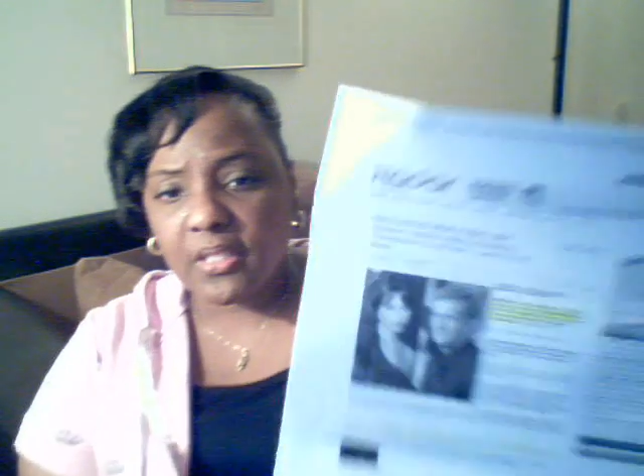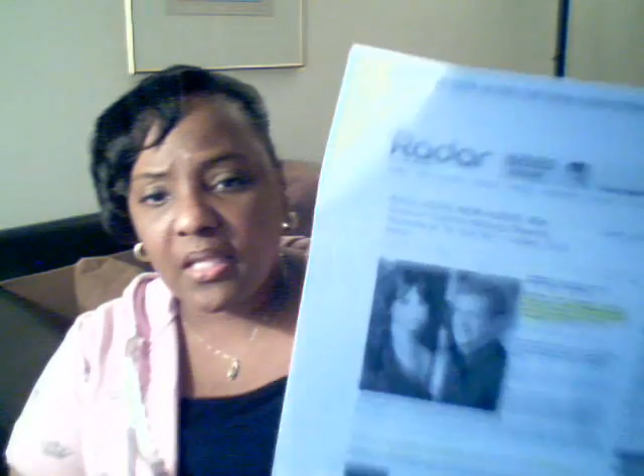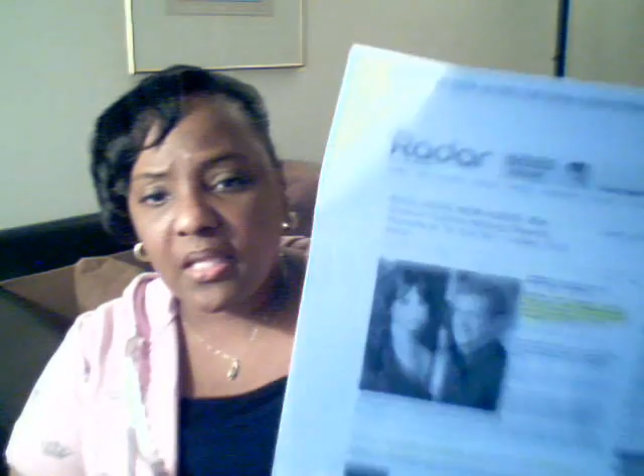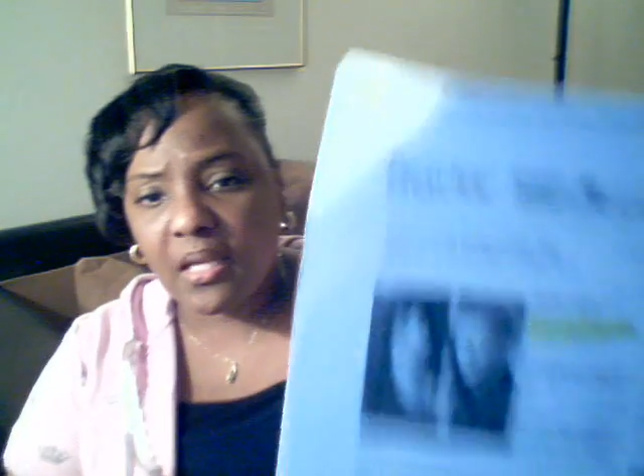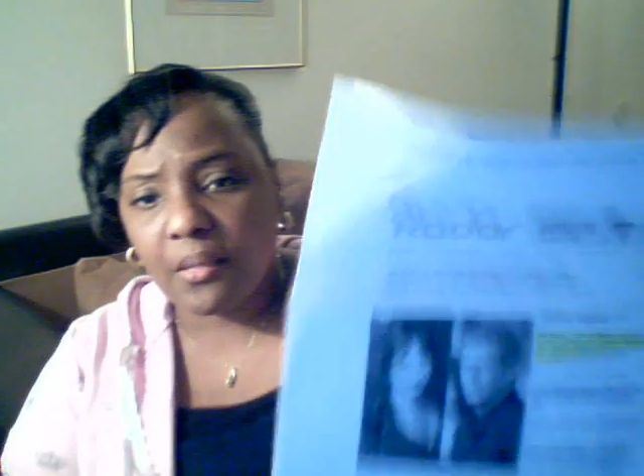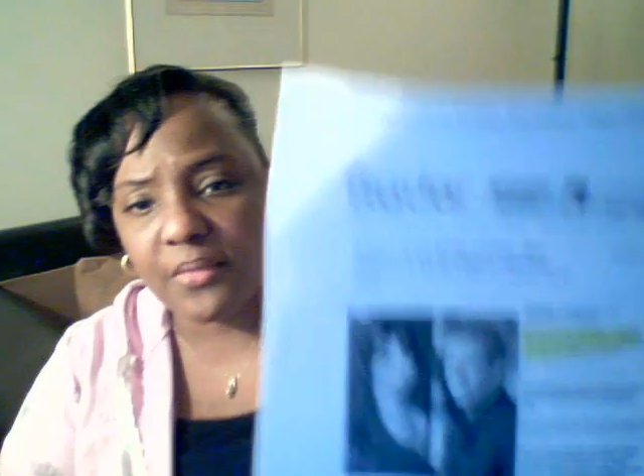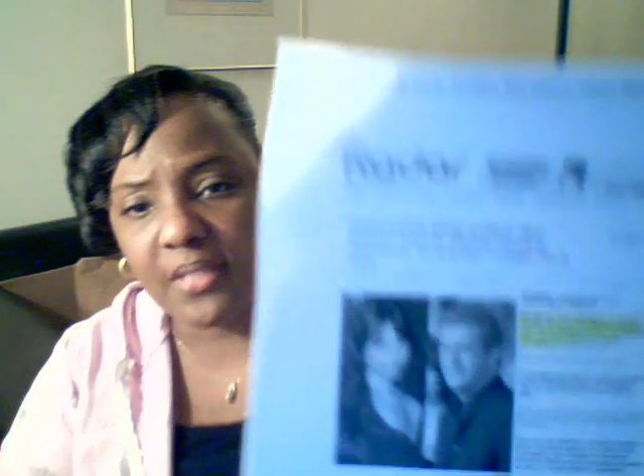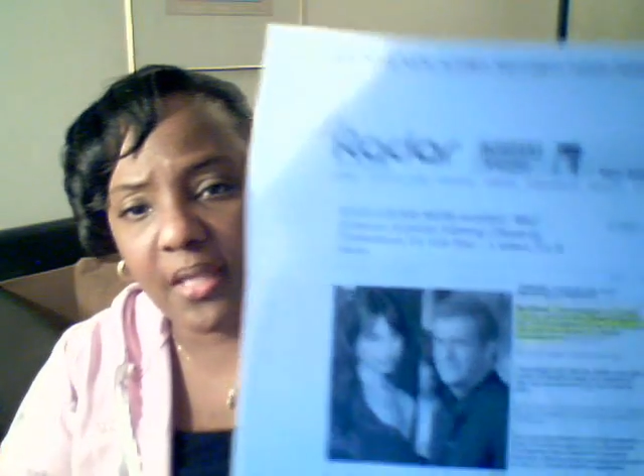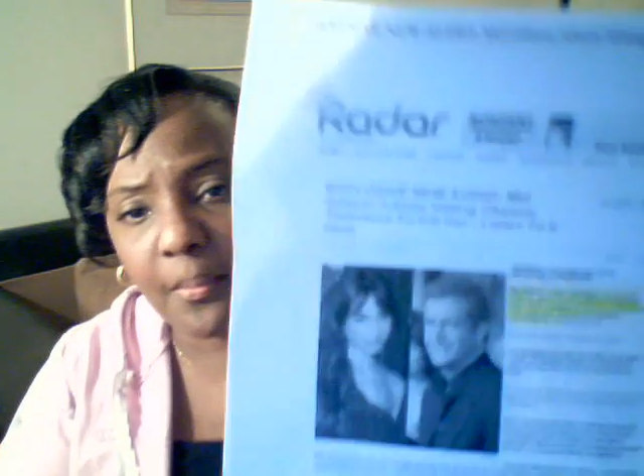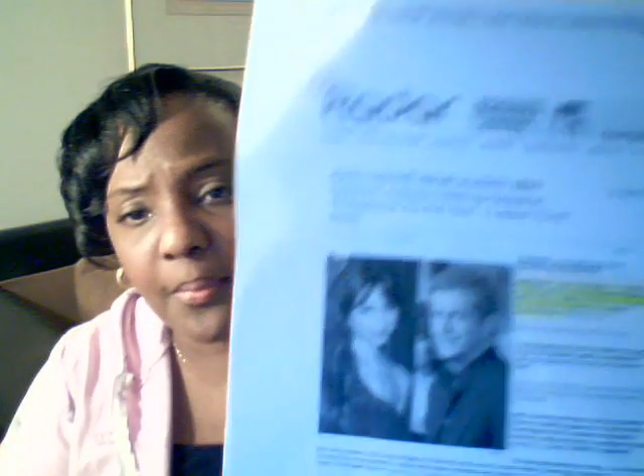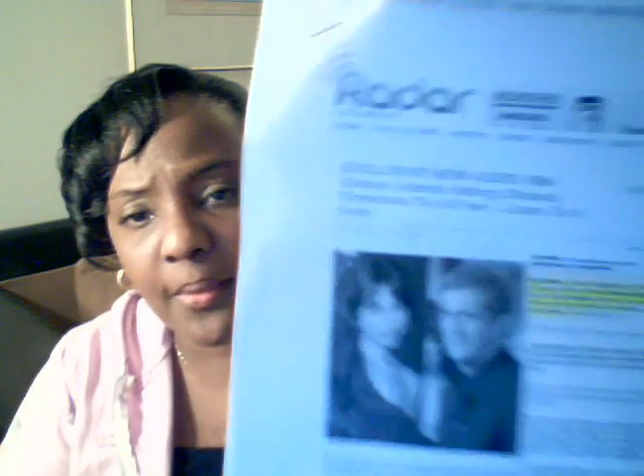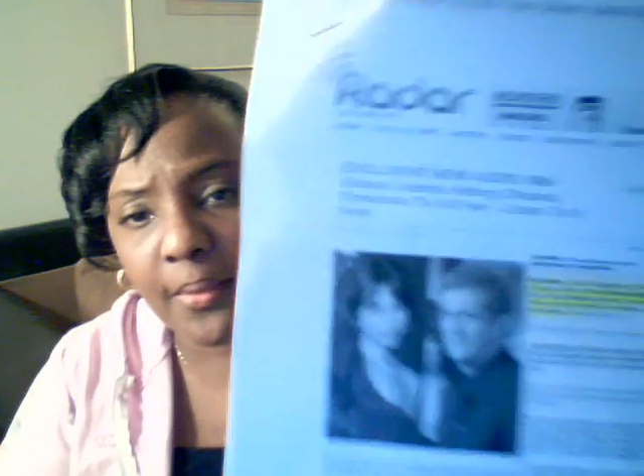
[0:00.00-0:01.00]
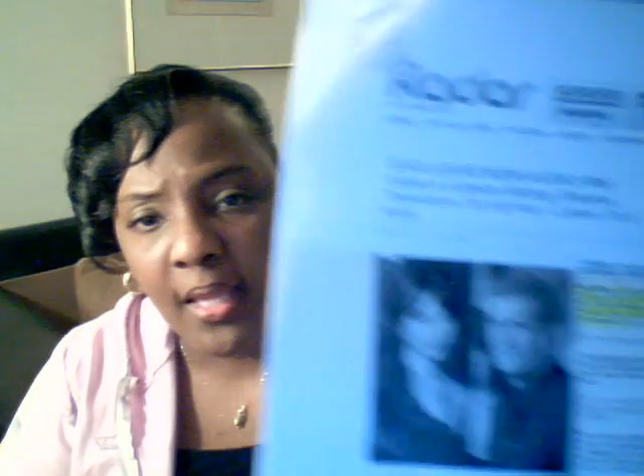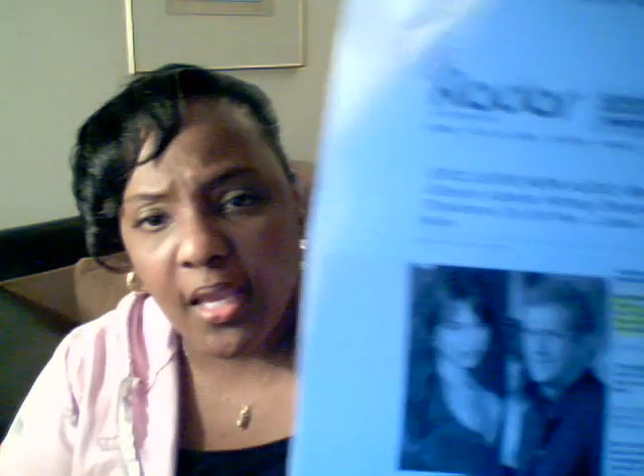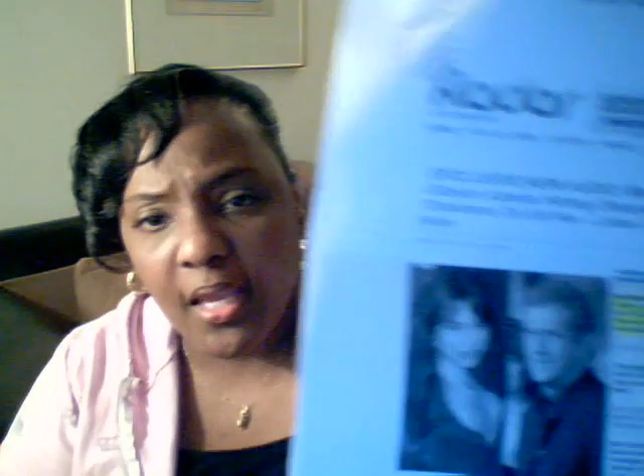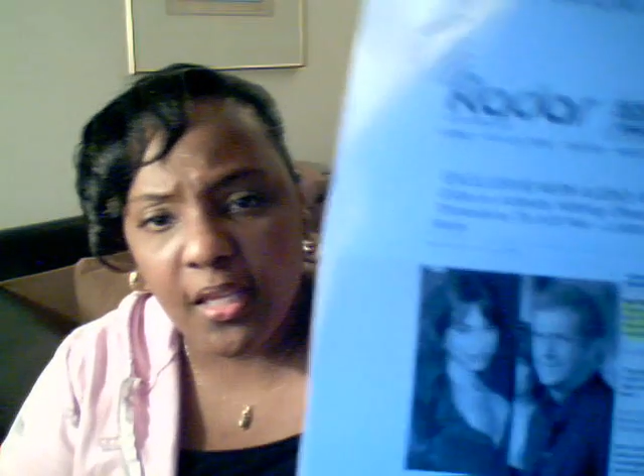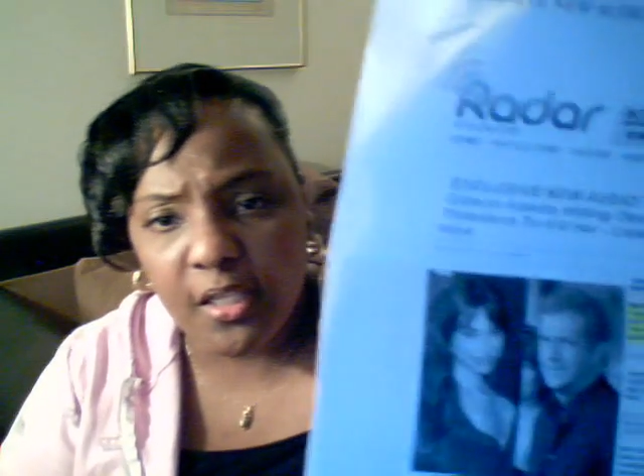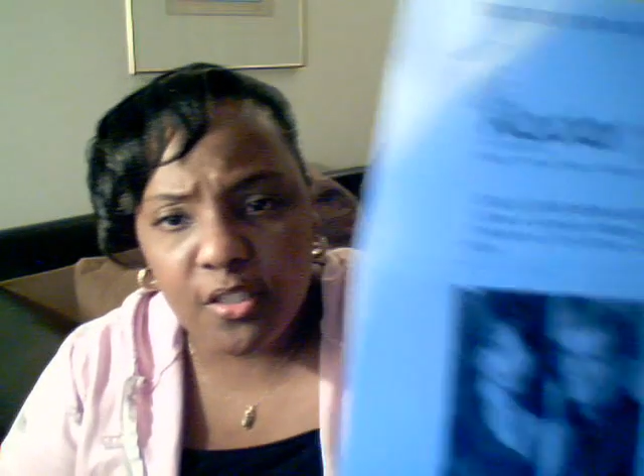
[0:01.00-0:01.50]
comes up,
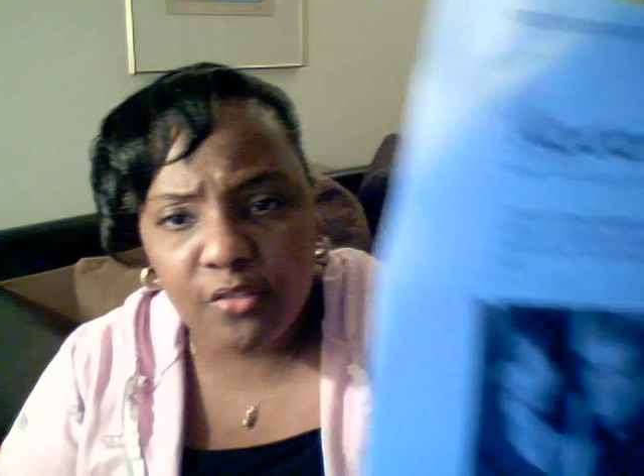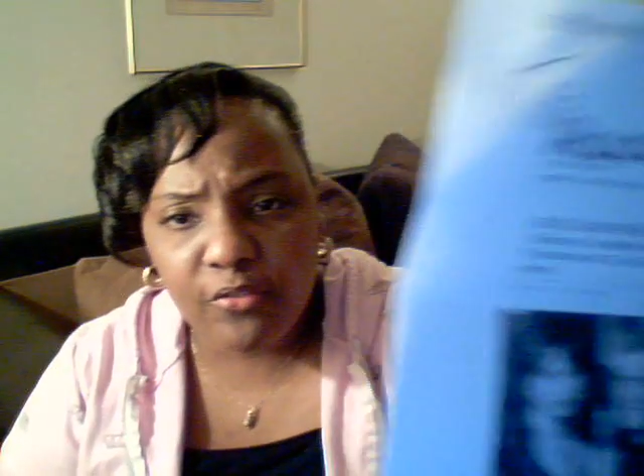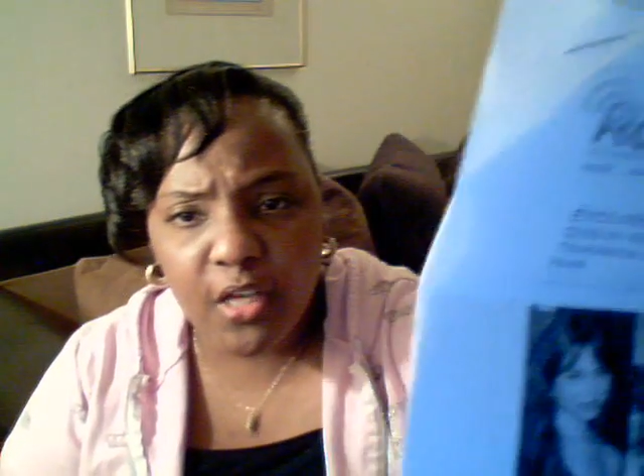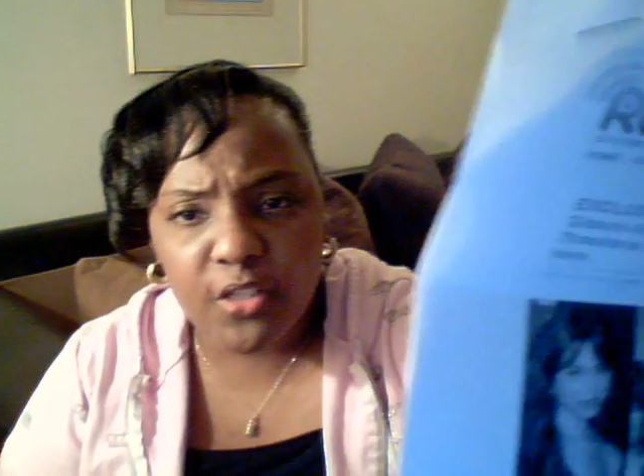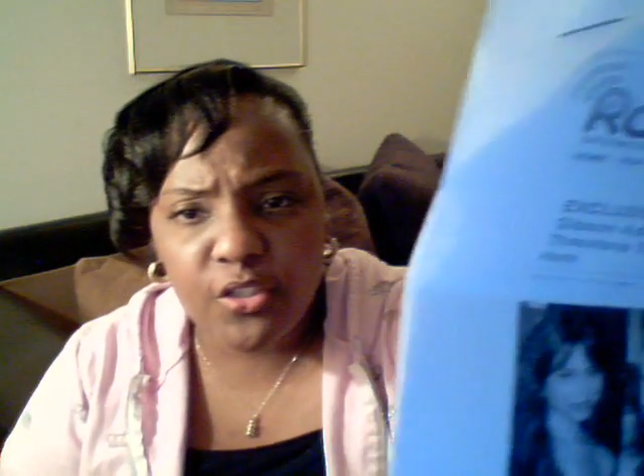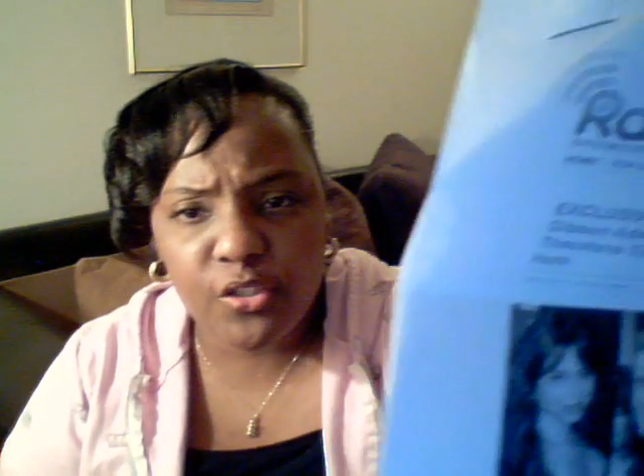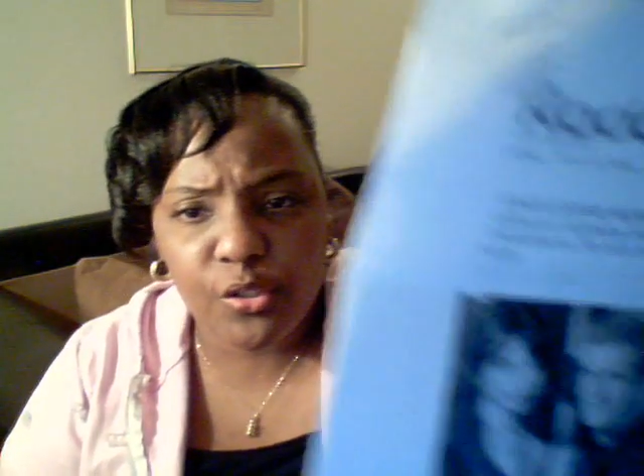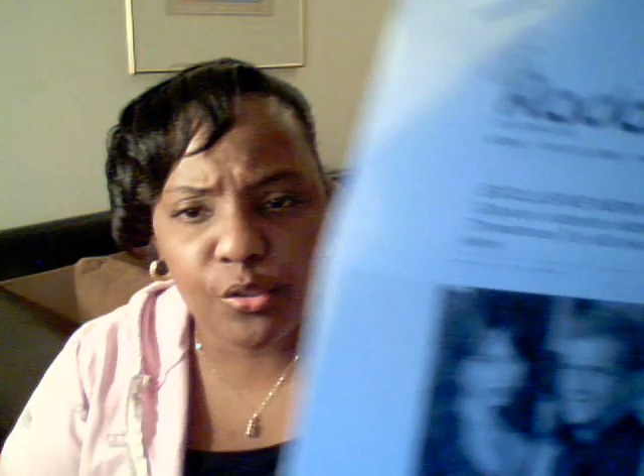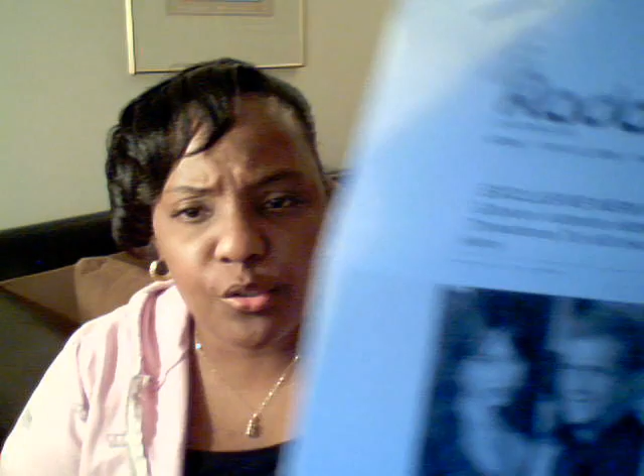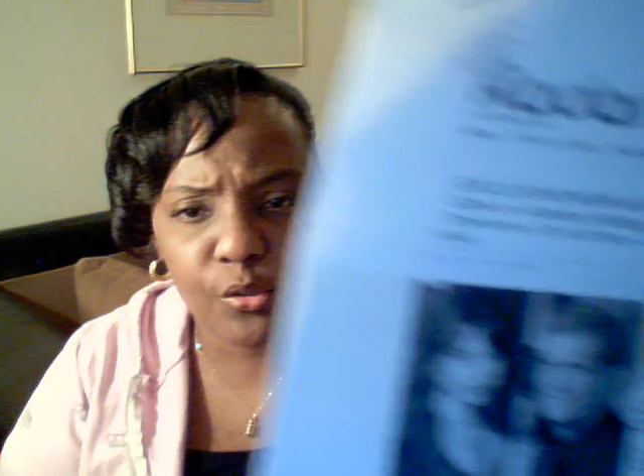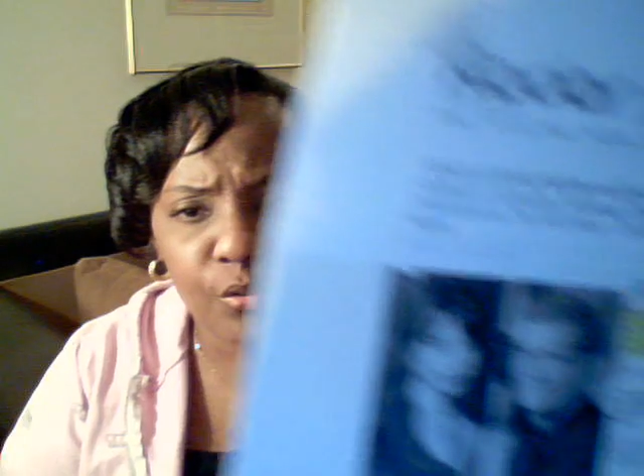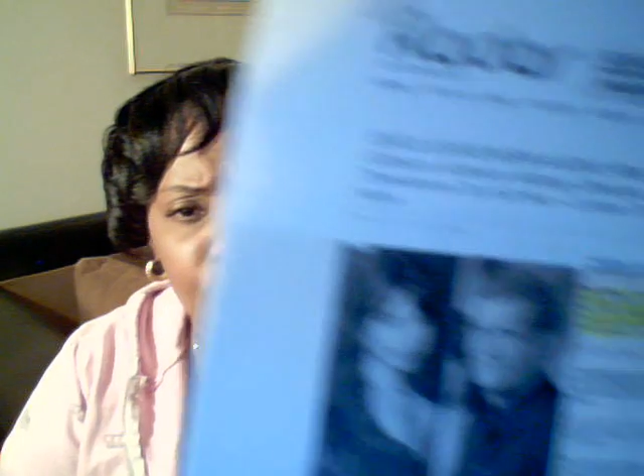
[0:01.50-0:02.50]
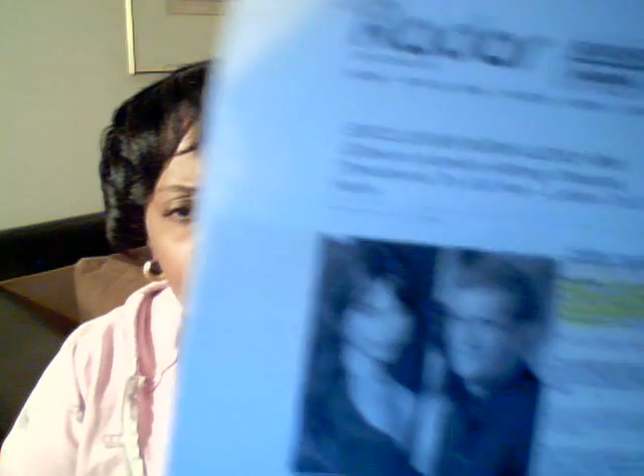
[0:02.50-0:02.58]
and it directs you to